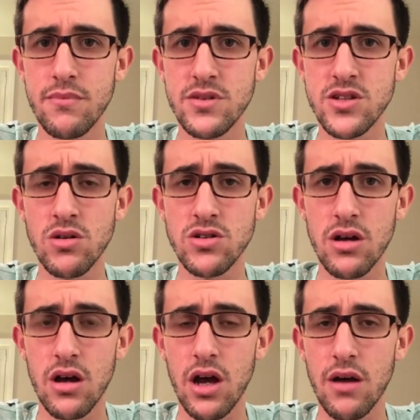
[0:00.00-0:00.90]
it
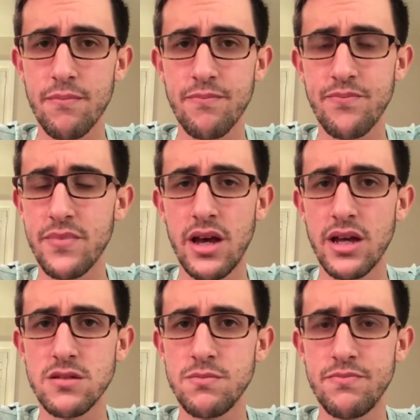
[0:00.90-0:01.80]
includes more than 80 other
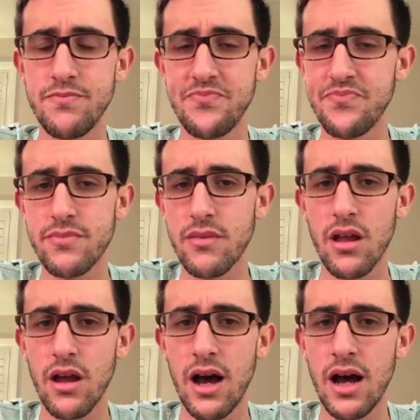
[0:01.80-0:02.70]
cannabinoids that are found
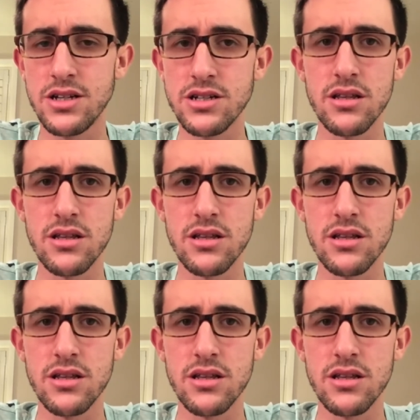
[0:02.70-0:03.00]
in hemp.